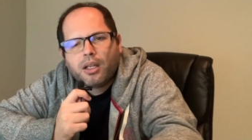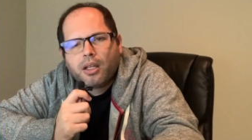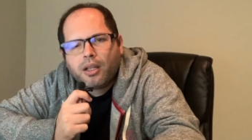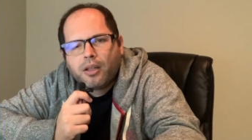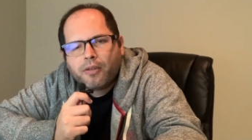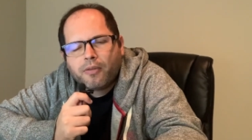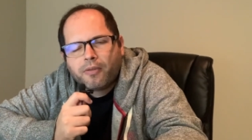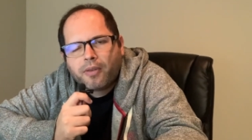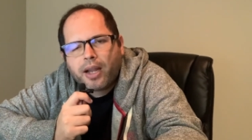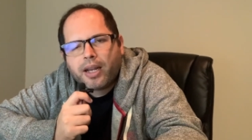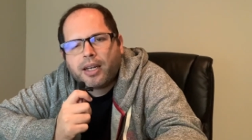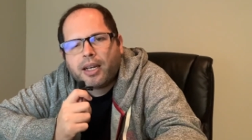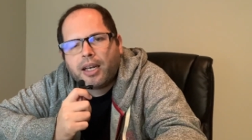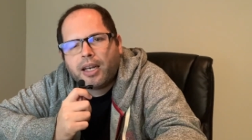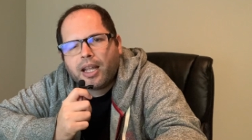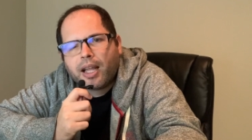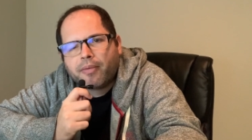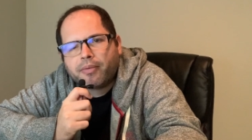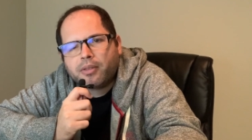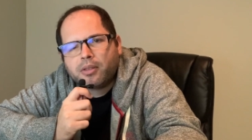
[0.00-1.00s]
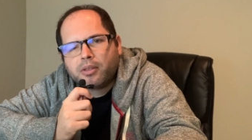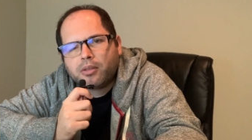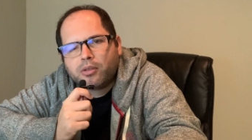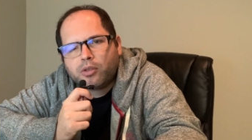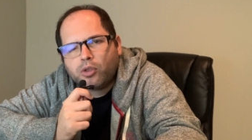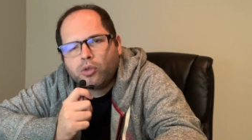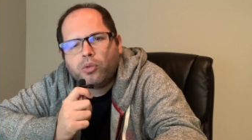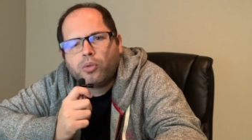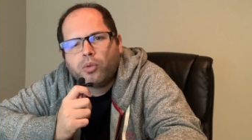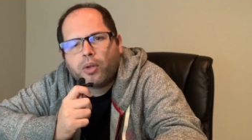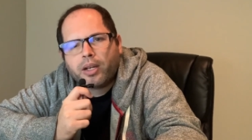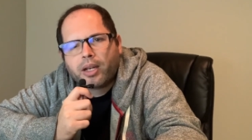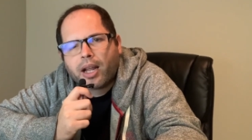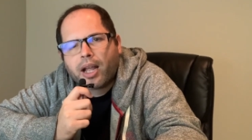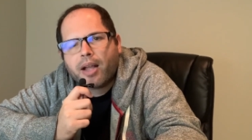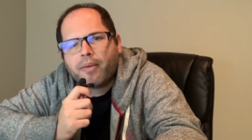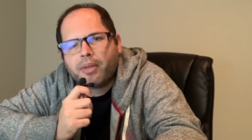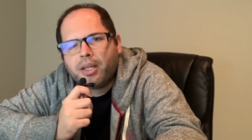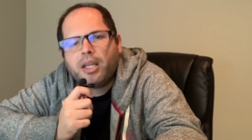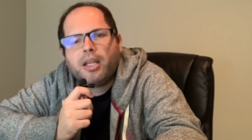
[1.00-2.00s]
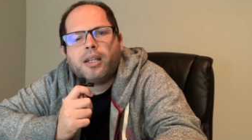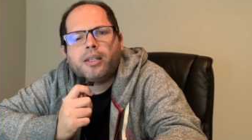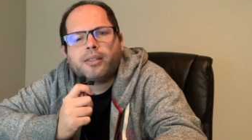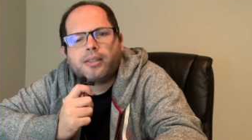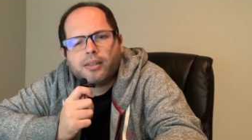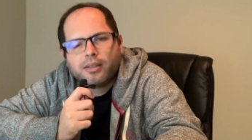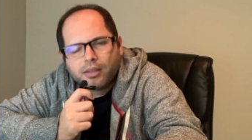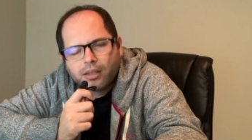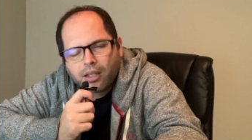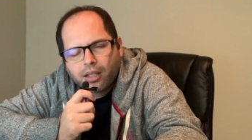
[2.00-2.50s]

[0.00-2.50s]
Finally, after 2.5 years,